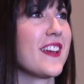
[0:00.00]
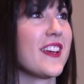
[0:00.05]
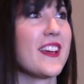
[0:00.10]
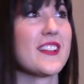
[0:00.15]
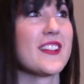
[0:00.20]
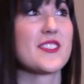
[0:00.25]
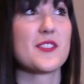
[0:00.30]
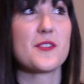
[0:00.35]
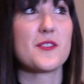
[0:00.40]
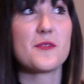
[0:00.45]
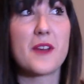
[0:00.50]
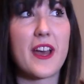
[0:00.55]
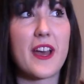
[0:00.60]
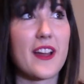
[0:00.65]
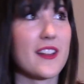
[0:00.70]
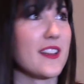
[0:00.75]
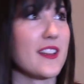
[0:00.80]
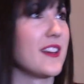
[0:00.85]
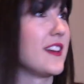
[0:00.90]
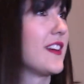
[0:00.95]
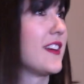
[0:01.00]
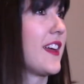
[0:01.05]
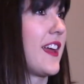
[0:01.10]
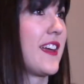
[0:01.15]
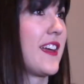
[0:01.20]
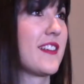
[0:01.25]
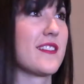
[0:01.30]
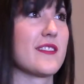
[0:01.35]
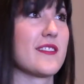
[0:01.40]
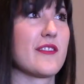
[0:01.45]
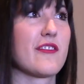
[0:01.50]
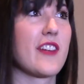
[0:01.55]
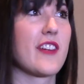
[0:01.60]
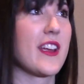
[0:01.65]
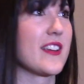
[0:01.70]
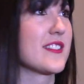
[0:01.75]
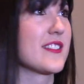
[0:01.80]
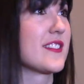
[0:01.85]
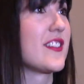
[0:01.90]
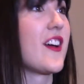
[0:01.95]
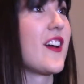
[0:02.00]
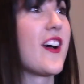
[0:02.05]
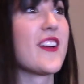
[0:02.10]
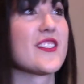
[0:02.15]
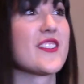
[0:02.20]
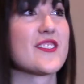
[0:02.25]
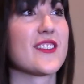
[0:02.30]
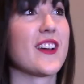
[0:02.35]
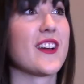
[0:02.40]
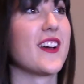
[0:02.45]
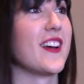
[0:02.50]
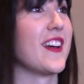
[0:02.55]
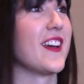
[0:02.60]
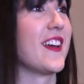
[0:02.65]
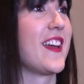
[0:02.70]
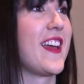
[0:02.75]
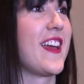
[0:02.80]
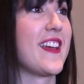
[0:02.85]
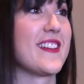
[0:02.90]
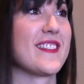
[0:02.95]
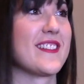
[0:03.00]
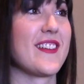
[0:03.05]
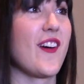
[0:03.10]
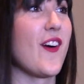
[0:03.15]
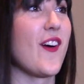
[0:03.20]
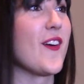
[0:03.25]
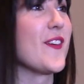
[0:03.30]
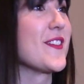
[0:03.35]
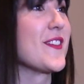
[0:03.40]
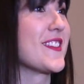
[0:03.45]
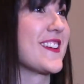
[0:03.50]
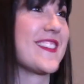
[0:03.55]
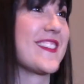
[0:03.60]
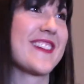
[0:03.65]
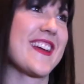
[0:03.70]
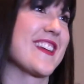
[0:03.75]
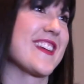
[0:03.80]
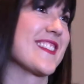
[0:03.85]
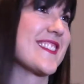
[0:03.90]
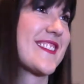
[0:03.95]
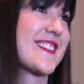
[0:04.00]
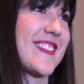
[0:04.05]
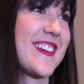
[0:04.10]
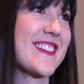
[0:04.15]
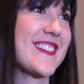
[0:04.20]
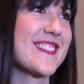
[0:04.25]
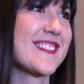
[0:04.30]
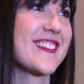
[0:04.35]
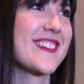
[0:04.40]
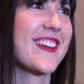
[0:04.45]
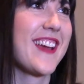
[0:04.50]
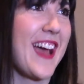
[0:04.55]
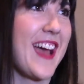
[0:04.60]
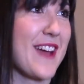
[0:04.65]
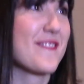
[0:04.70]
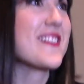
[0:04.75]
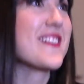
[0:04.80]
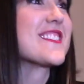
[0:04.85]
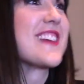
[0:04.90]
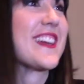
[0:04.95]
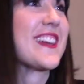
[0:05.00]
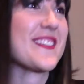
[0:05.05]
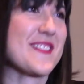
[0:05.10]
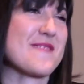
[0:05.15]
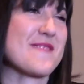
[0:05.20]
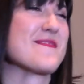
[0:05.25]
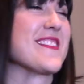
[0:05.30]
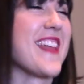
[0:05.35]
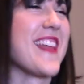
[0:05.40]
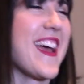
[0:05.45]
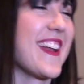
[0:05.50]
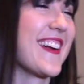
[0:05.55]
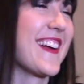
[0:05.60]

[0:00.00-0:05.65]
Wow. To Ella and Frank Sinatra and all the greats, which I wish I grew up in that